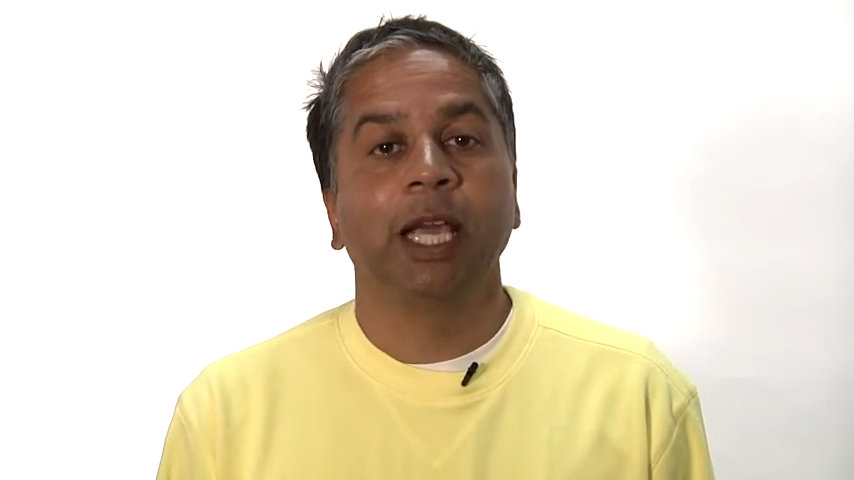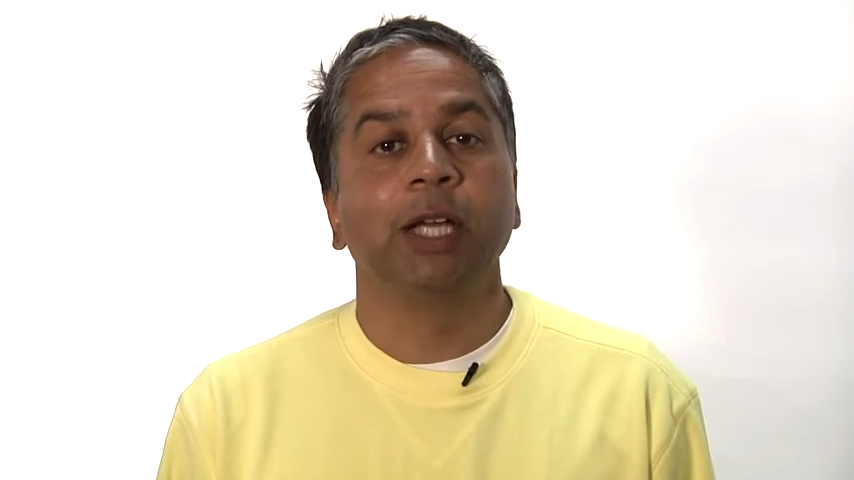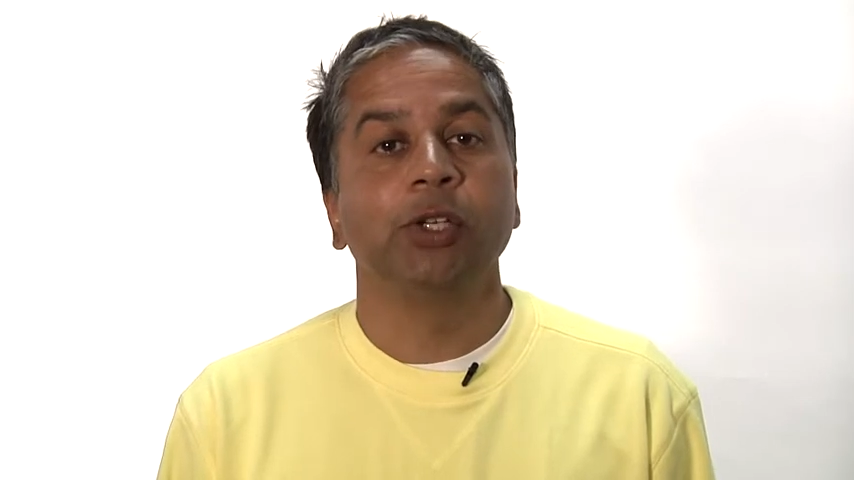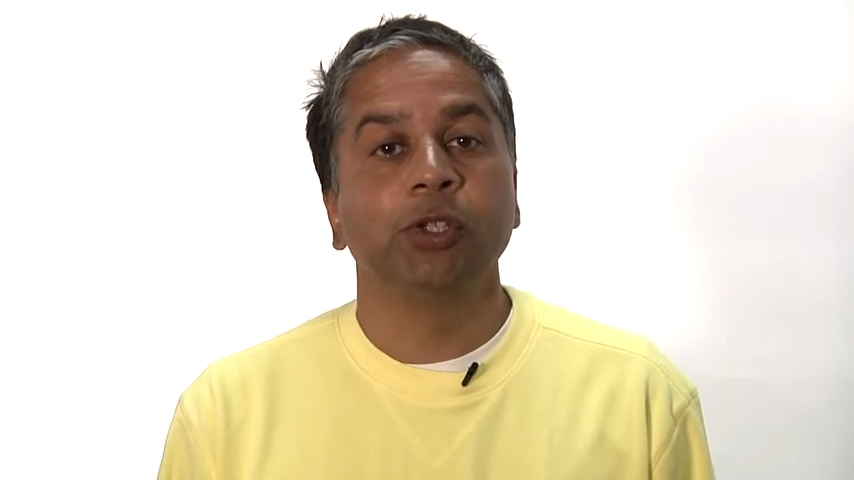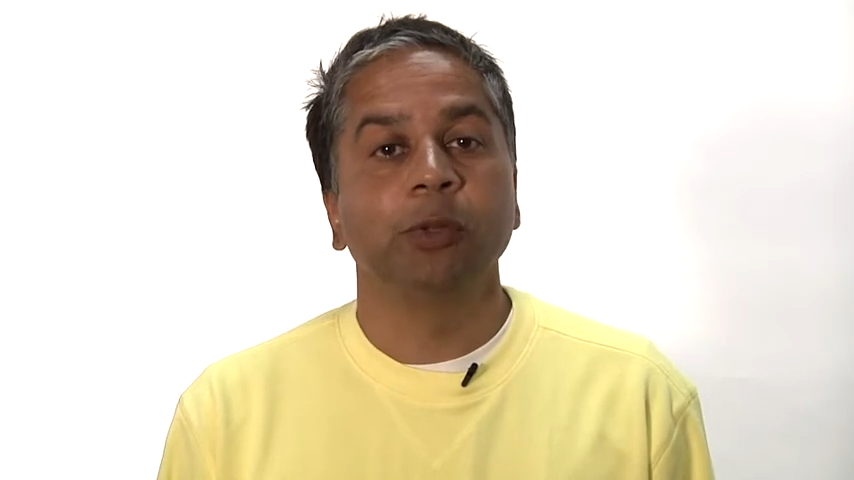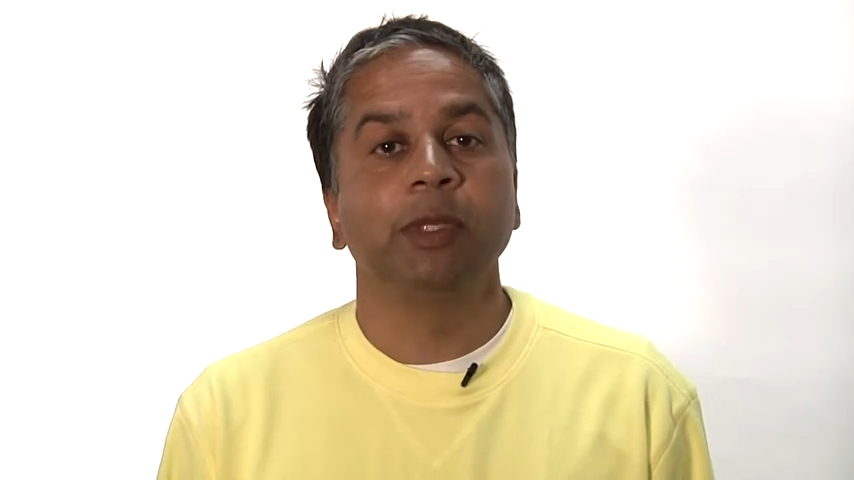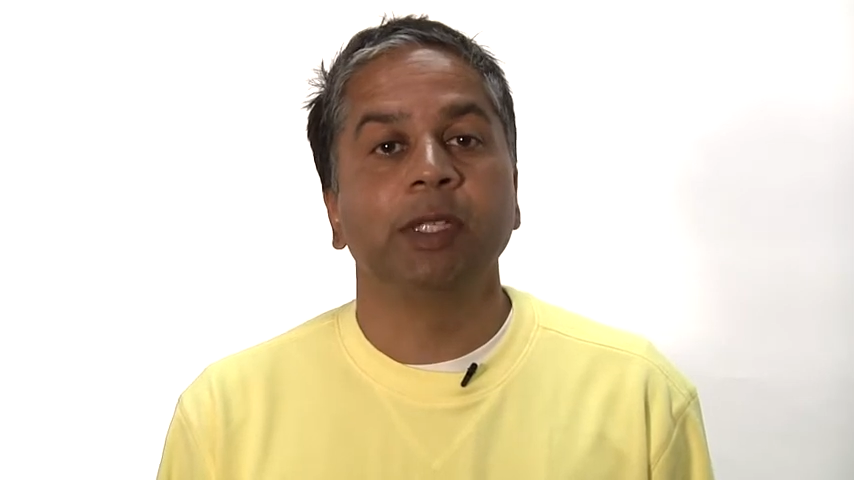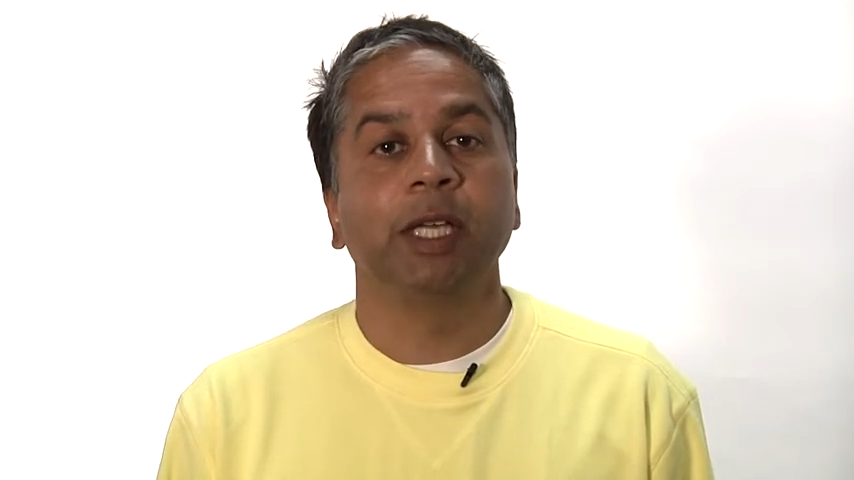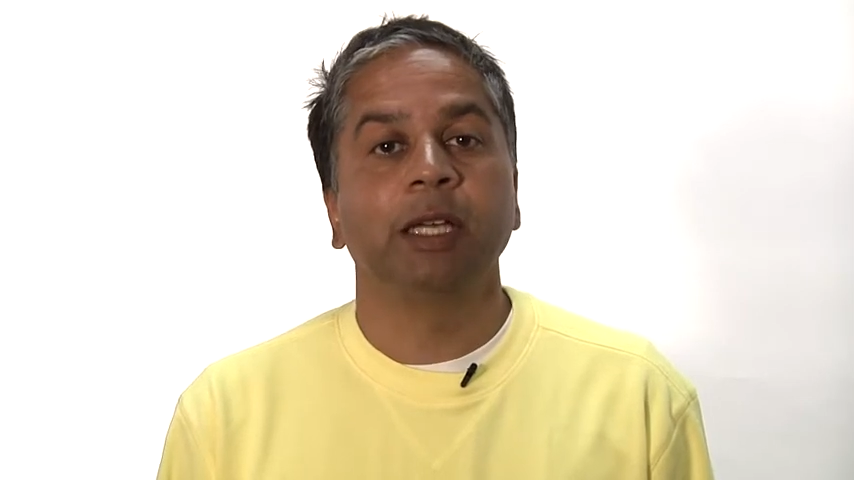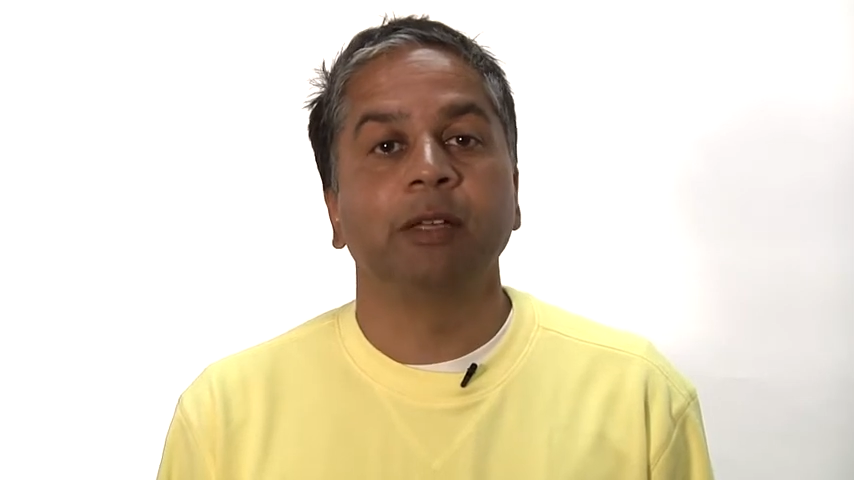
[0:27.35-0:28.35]
and should be
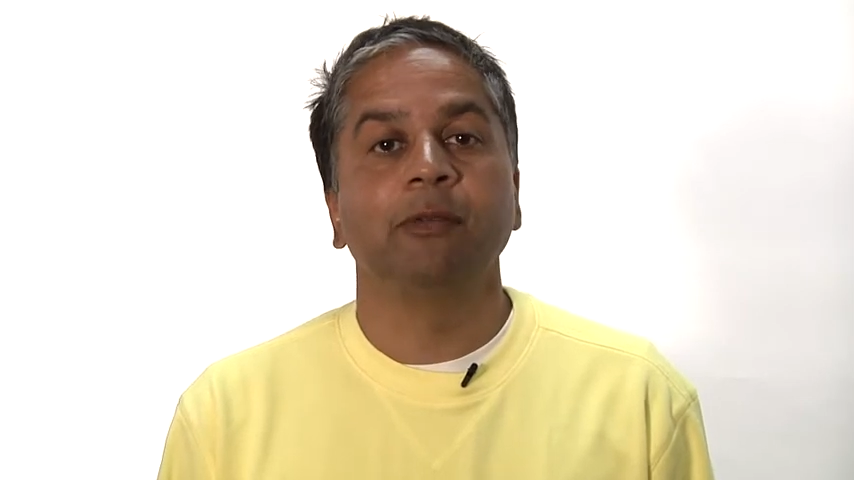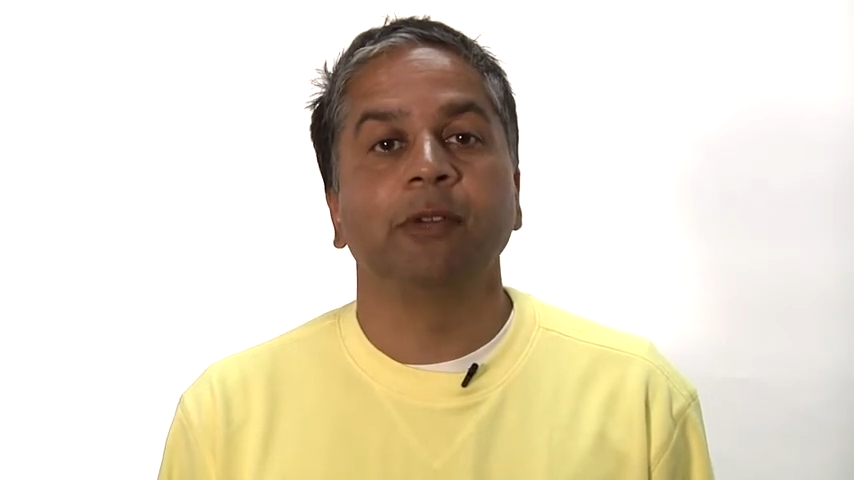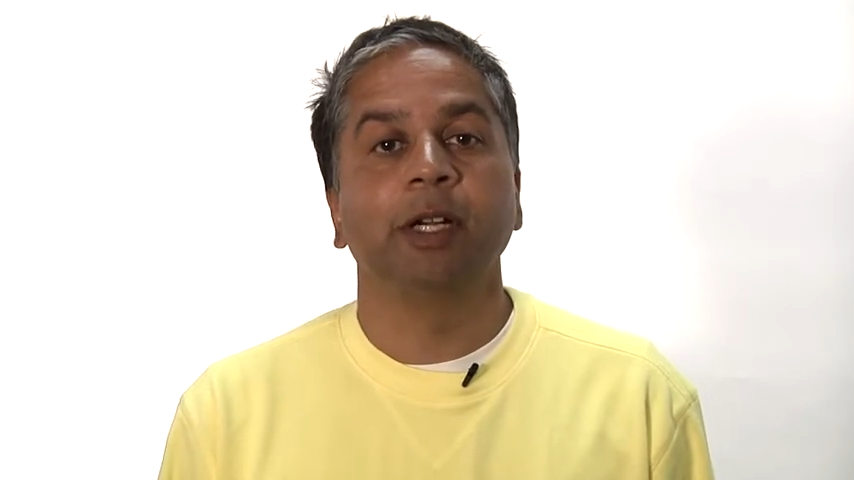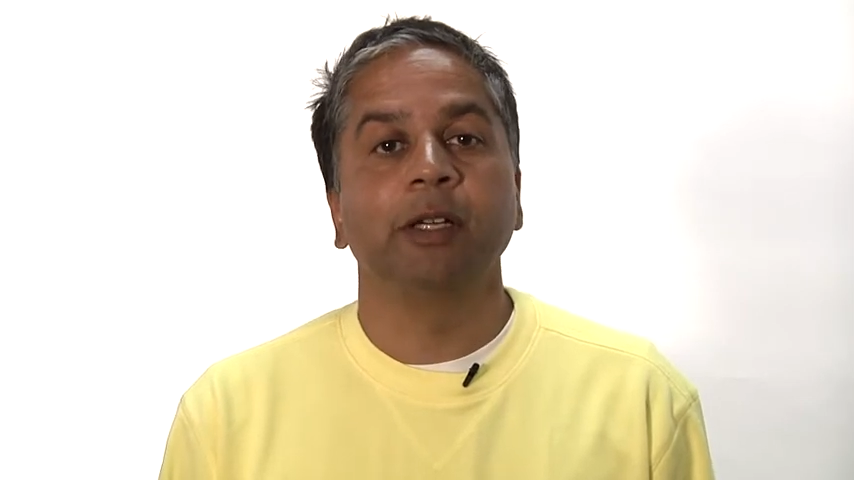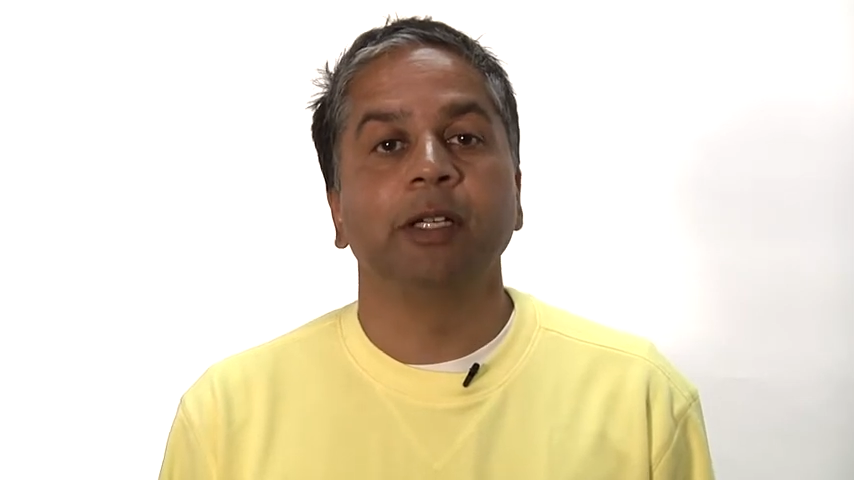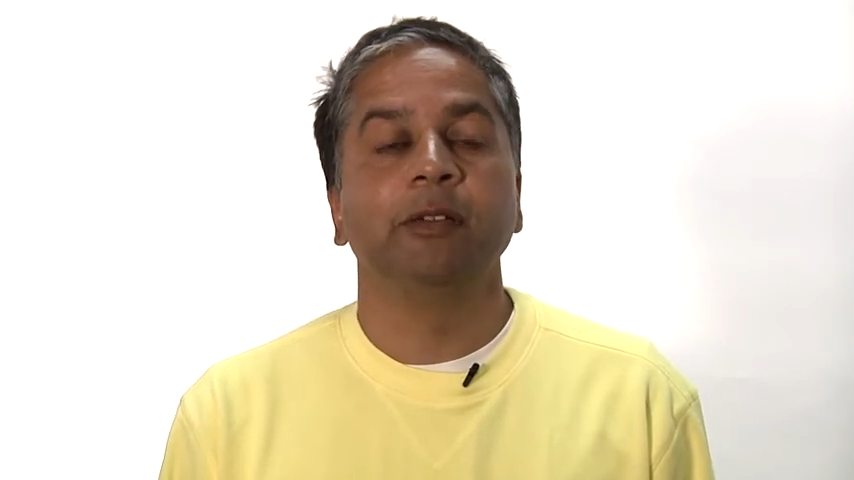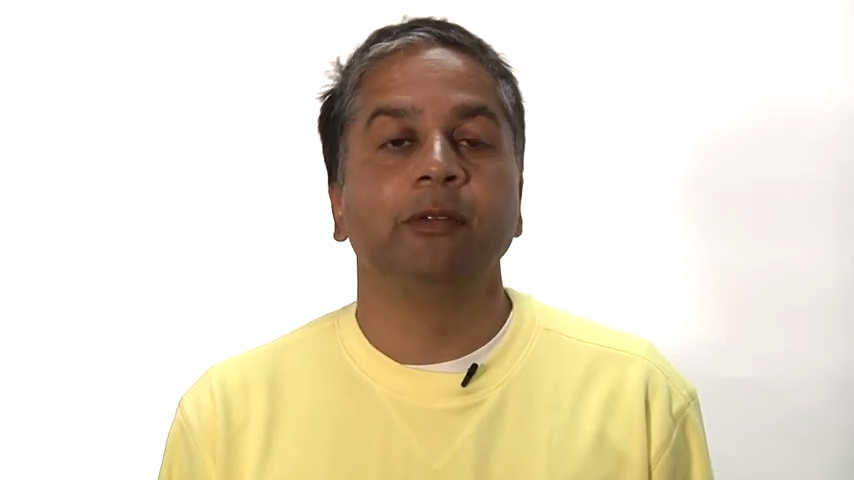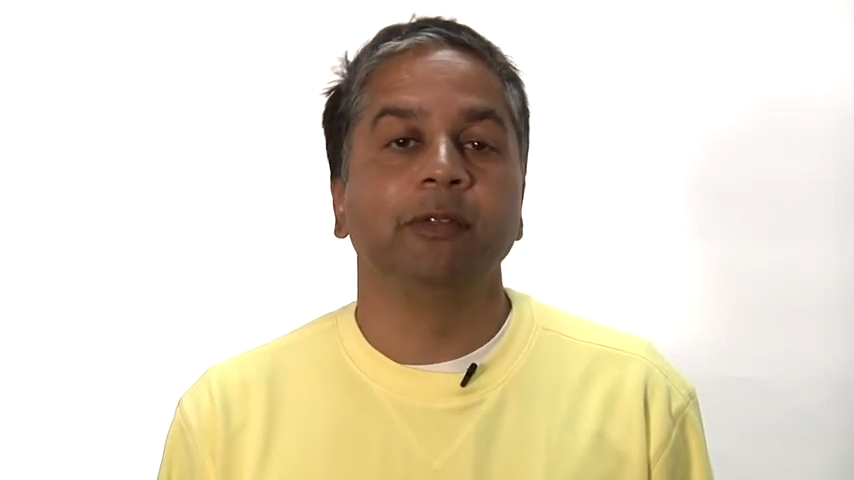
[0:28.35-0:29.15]
taken very,